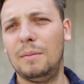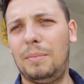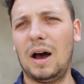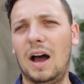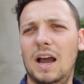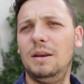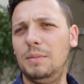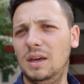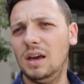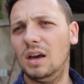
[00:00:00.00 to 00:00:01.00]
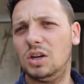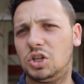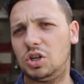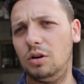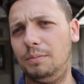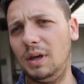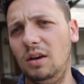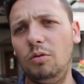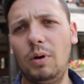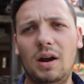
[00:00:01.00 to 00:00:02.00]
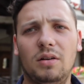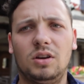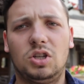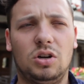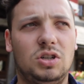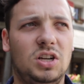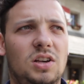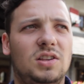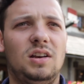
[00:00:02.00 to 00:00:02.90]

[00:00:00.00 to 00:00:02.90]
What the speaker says: Behind me should be where the church is,